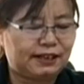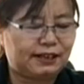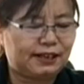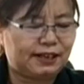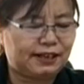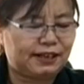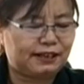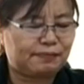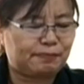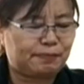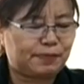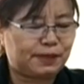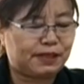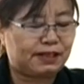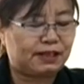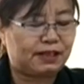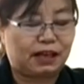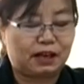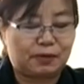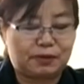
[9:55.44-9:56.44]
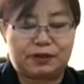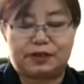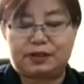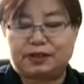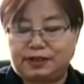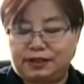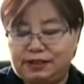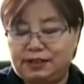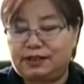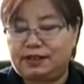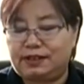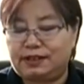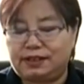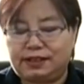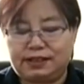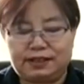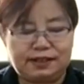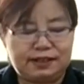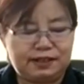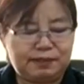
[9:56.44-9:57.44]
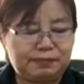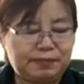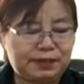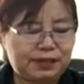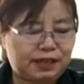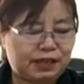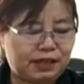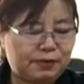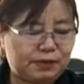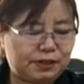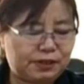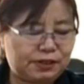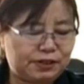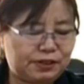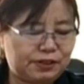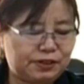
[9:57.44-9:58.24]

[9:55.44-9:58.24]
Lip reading: ita in a peak hour peak hour,